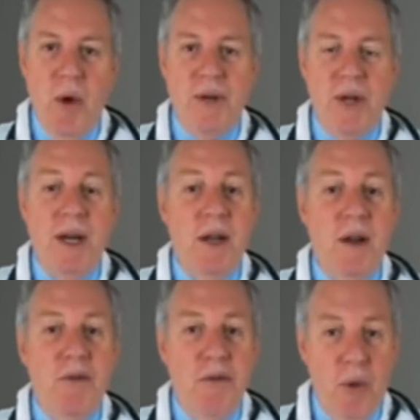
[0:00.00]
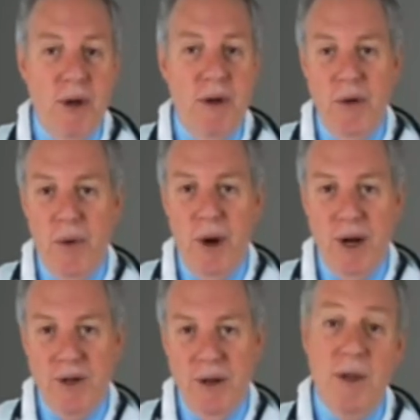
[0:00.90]
rotate in 4 different
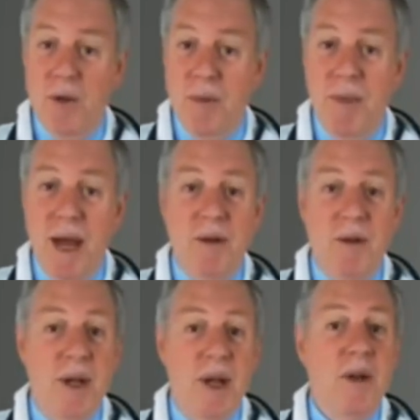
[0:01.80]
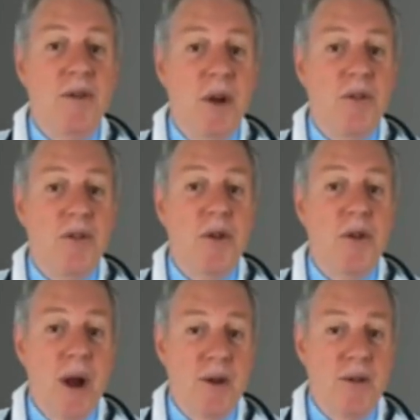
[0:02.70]
directions. You can manually adjust the
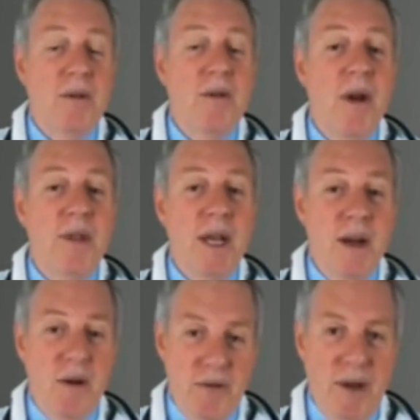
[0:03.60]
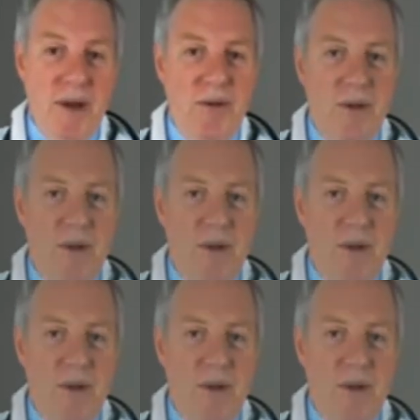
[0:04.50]
direction of the interface.